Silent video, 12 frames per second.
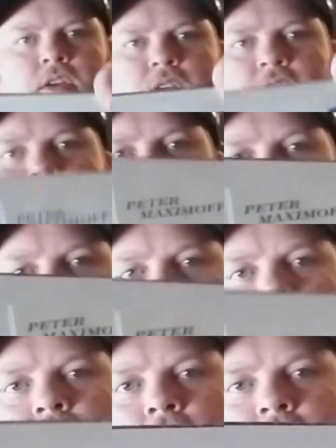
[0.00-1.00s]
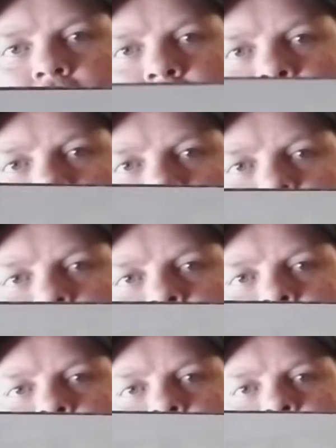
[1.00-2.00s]
Because, you know, like they're all in like high
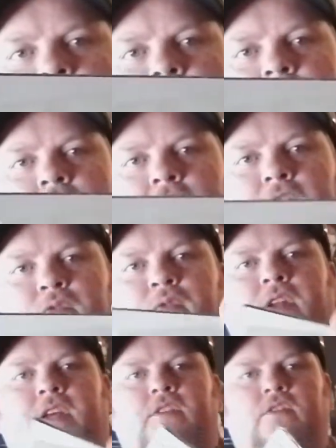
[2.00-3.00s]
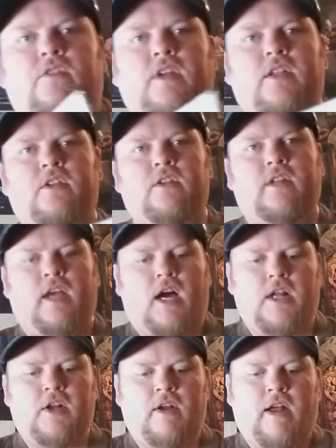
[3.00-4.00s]
school. And it's funny because there's like little like
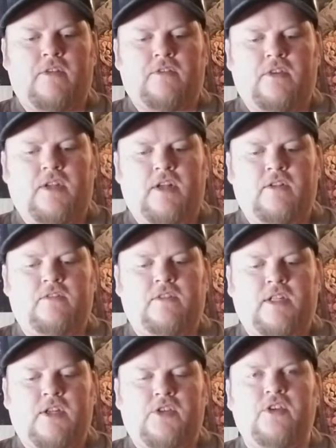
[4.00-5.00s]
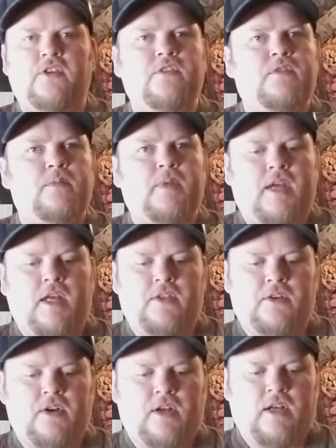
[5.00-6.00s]
autographs in here, signatures from like
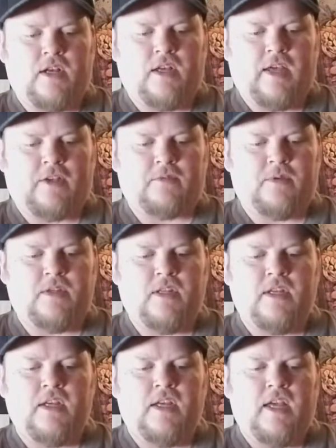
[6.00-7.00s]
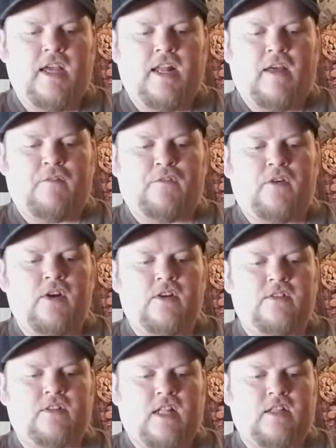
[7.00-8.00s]
other X-Men. And at
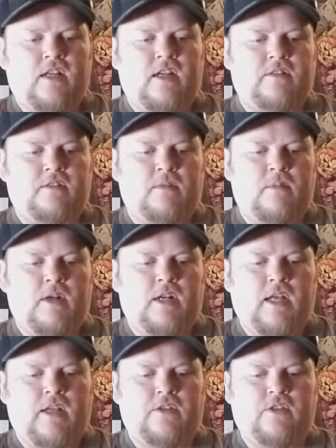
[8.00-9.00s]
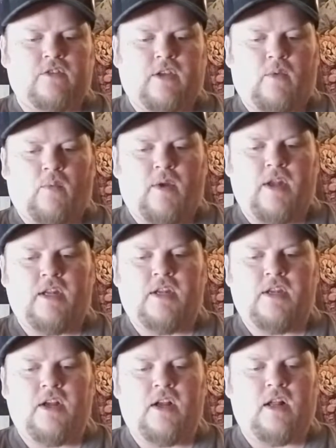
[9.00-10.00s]
first I thought someone had just like written in
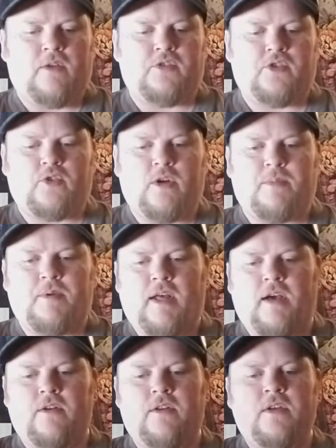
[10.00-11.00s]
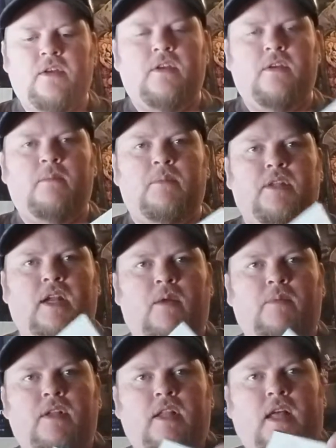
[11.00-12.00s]
here, and I was tripping out. But then I
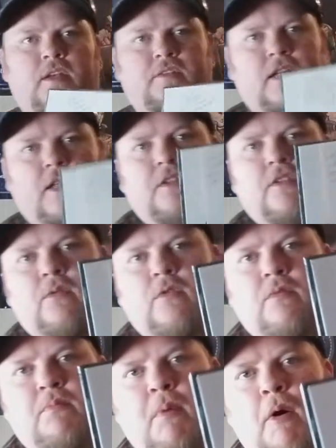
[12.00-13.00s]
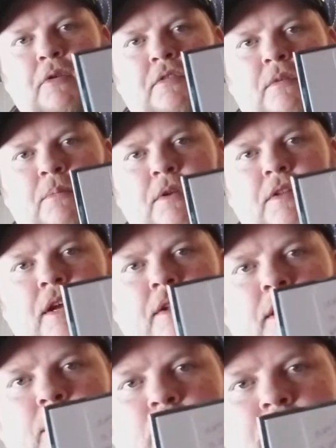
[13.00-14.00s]
realized that this was supposed to be there.
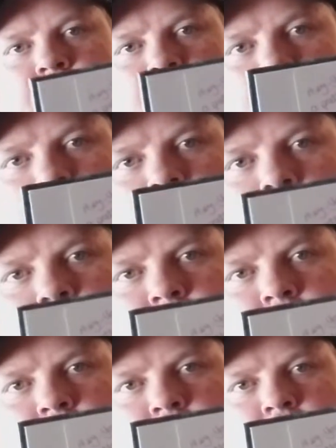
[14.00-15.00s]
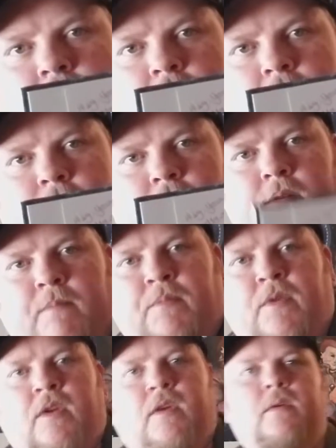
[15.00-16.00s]
That it wasn't just a love note to whoever
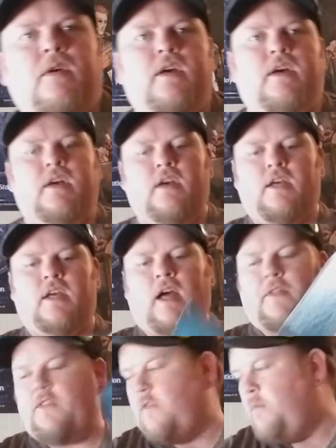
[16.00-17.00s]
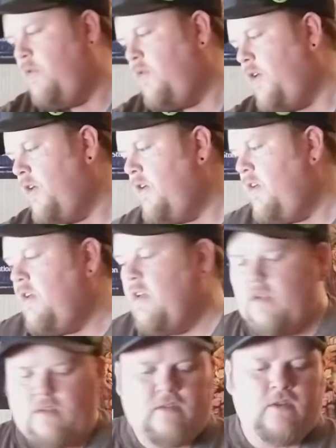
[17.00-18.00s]
got this movie.
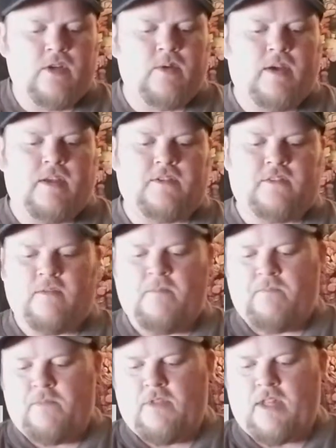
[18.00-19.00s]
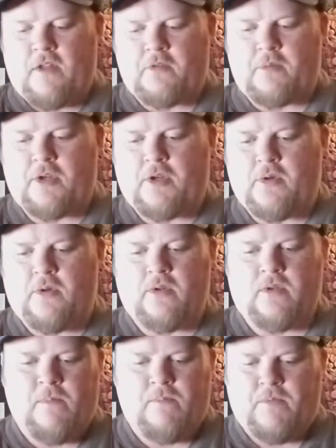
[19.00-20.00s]
So anyways, that was pretty
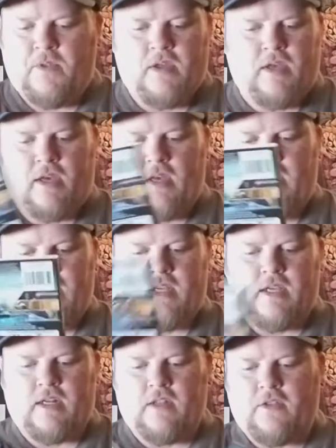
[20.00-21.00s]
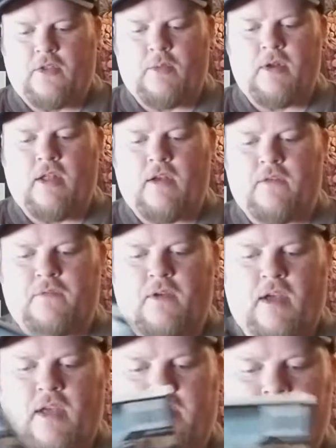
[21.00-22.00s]
cool. Again, another $3
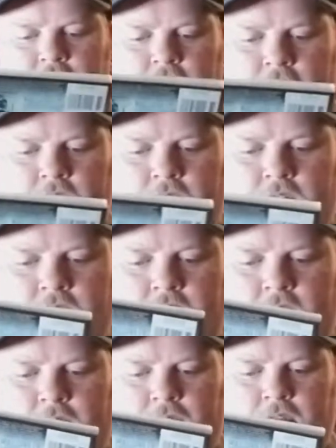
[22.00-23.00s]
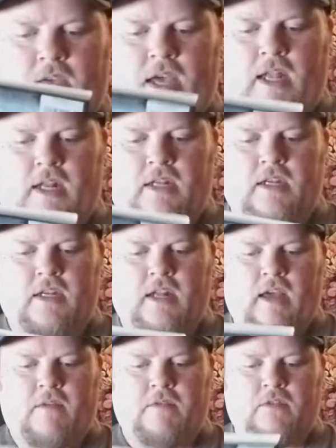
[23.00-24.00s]
fine, so definitely added. Didn't
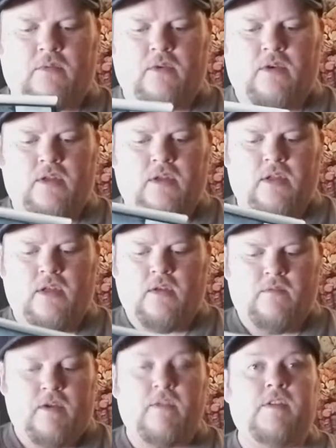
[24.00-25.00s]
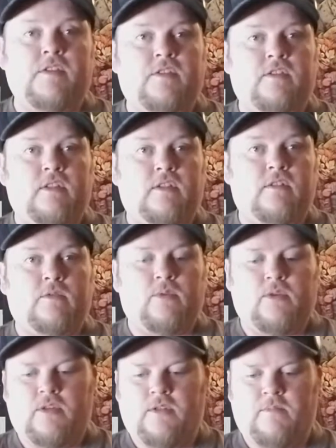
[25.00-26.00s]
have this one. Never even seen this
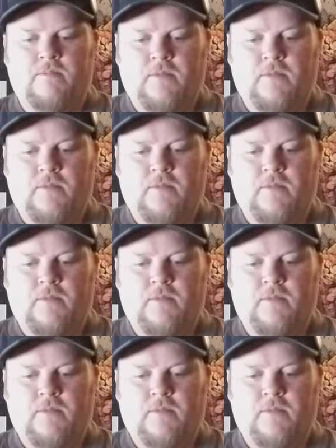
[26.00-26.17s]
one.